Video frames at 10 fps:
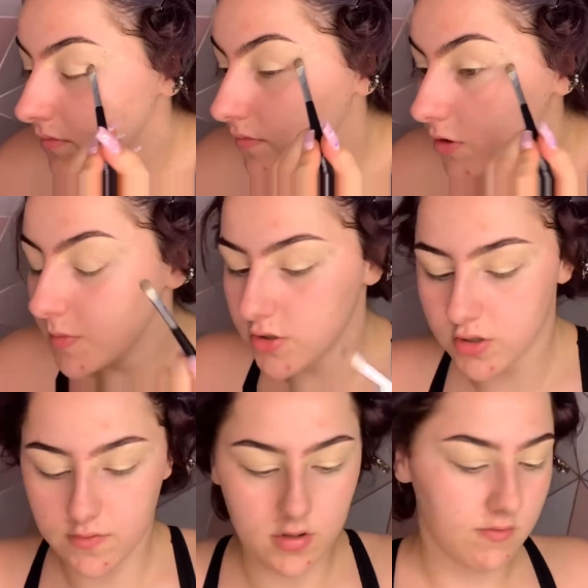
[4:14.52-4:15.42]
Let's make sure
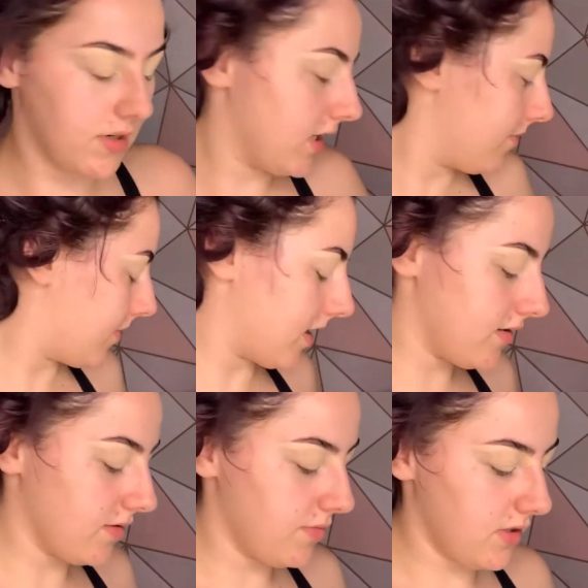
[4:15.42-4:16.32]
I've got the right base
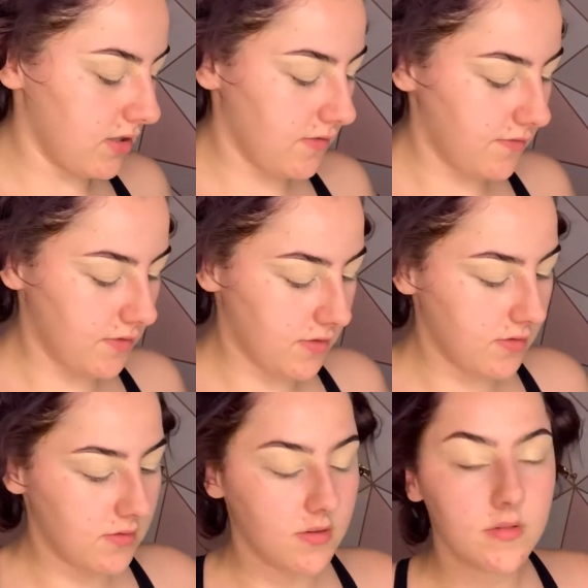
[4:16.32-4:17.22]
applied first.